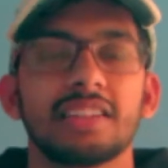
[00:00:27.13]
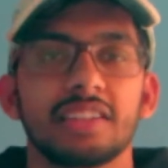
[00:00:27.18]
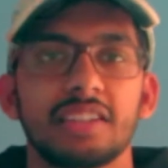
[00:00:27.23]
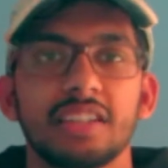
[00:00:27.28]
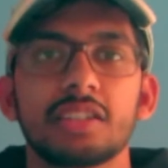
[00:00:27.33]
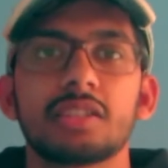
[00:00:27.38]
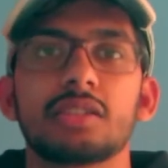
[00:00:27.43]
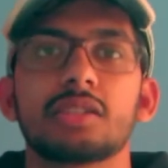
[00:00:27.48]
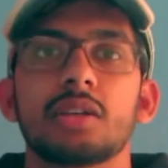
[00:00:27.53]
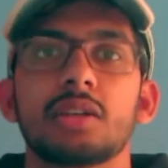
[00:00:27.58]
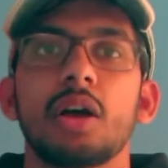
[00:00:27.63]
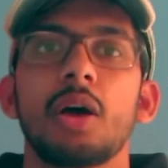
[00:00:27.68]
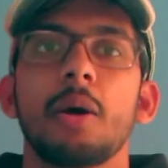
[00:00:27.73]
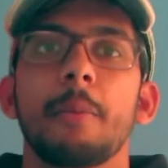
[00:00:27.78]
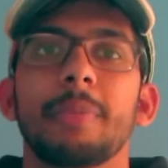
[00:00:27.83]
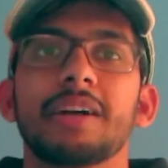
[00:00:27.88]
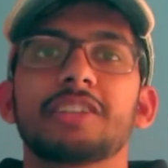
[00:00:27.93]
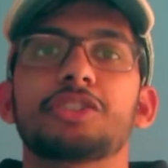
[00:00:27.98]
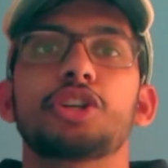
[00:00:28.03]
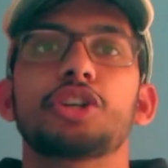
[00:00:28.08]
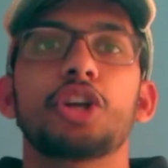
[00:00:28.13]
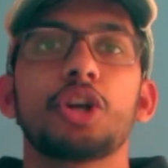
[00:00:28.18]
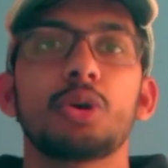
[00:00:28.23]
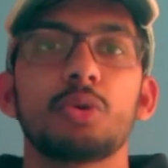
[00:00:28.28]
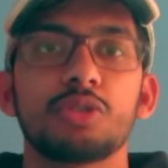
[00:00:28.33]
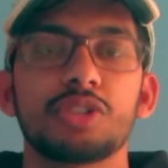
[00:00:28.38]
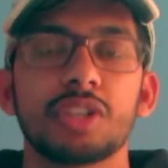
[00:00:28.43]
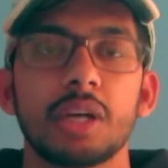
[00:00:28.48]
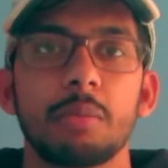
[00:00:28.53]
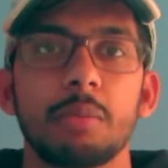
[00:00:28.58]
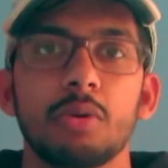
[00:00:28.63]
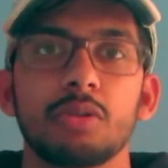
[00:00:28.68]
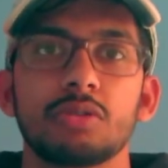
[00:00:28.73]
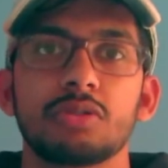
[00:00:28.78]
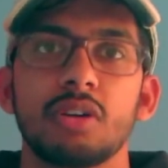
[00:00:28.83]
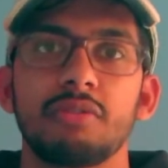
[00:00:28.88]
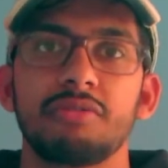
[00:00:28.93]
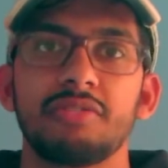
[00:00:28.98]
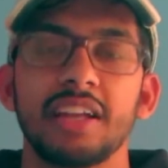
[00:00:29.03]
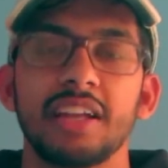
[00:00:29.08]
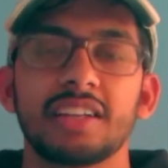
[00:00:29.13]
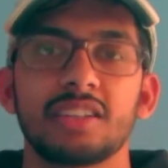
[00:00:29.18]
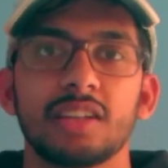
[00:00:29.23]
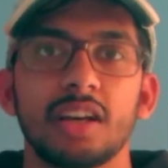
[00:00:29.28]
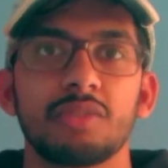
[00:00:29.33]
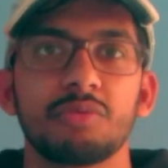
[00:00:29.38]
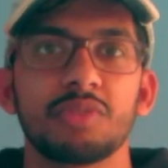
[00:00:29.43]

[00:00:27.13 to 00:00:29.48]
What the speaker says: this much huge amounts of data